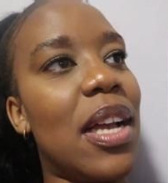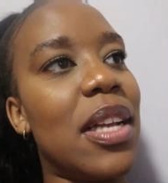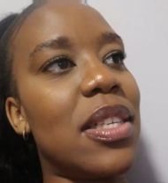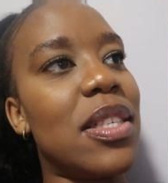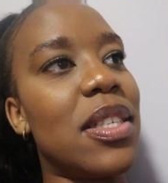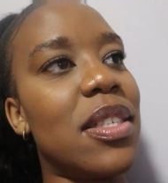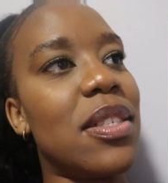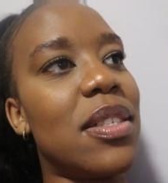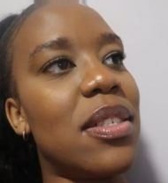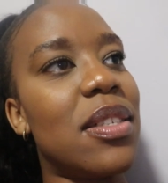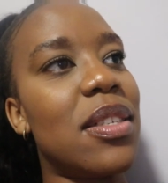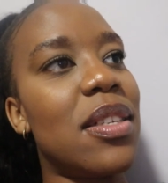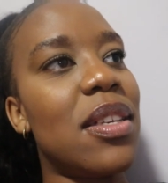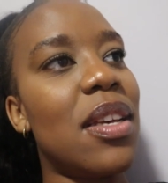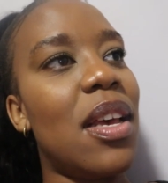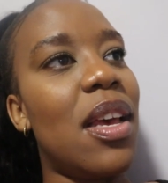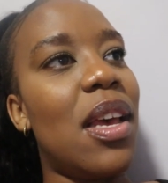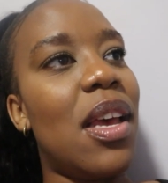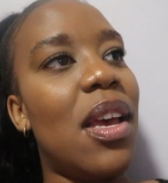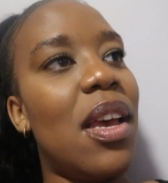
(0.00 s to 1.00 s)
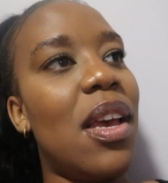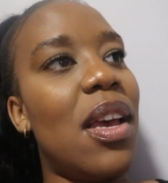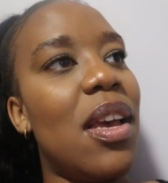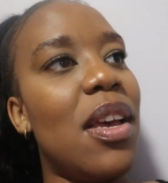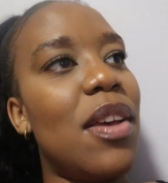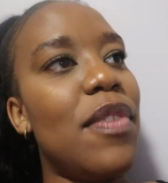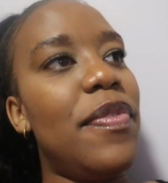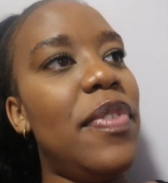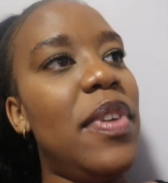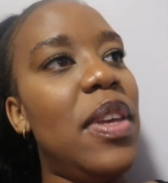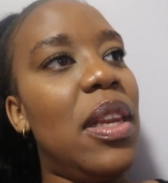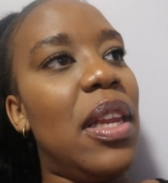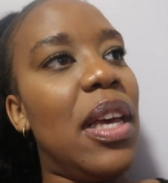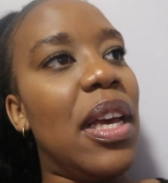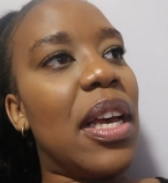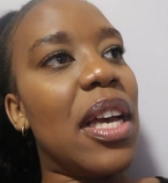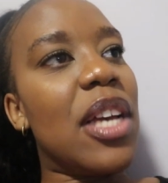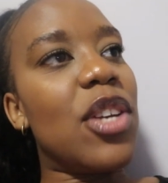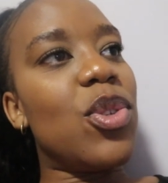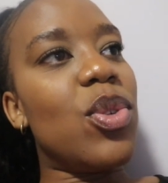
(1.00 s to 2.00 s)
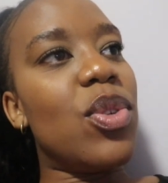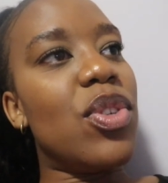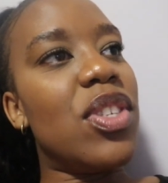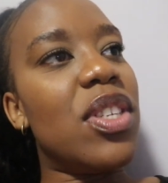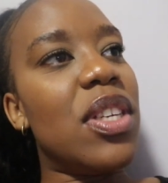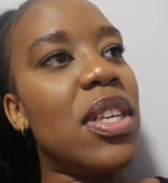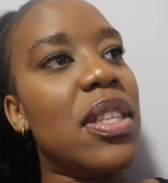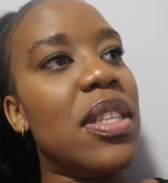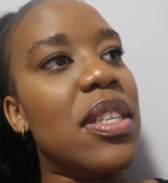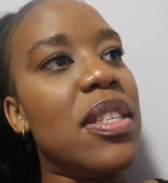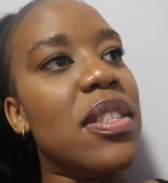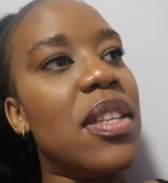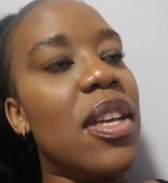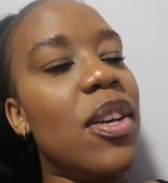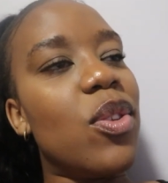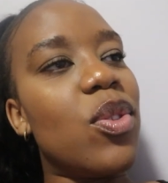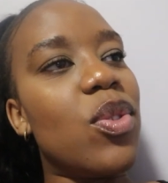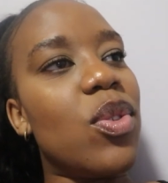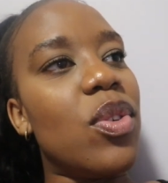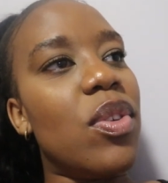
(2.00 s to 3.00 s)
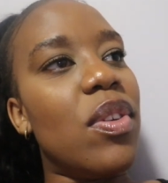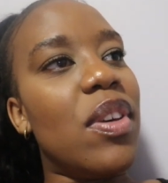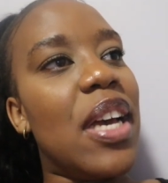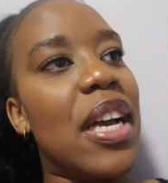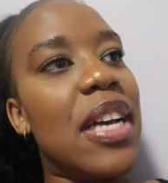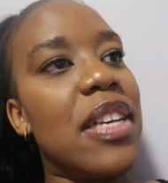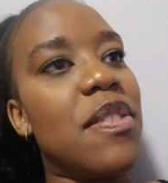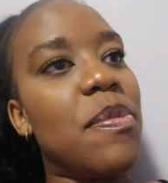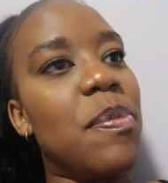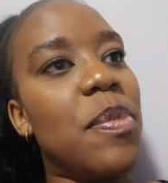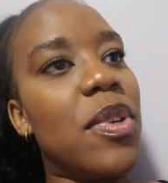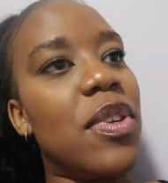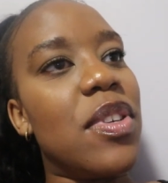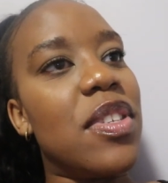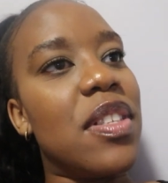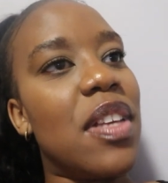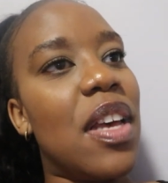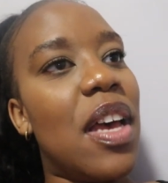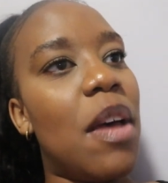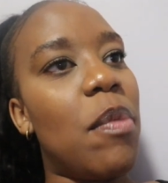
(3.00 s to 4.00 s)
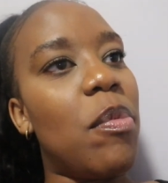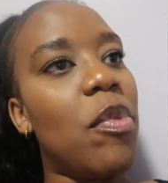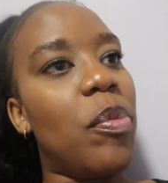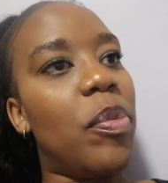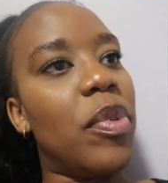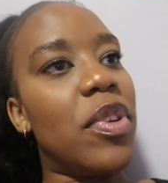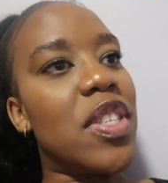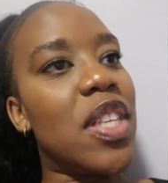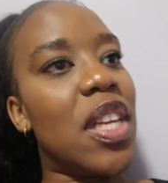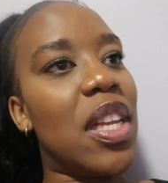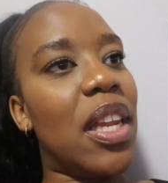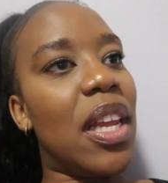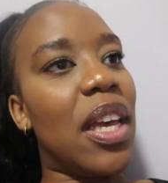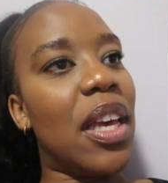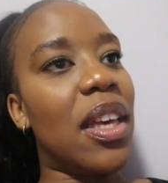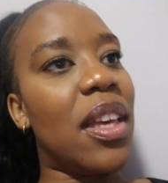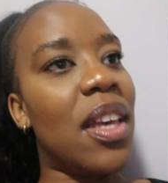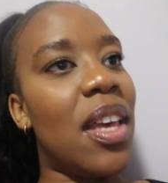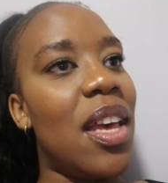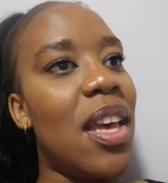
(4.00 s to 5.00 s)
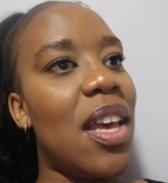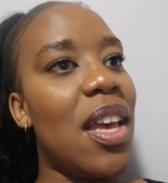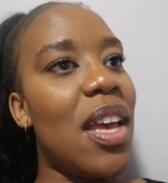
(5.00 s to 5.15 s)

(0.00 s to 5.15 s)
I just feel like I should share these things to you guys because I'm a person like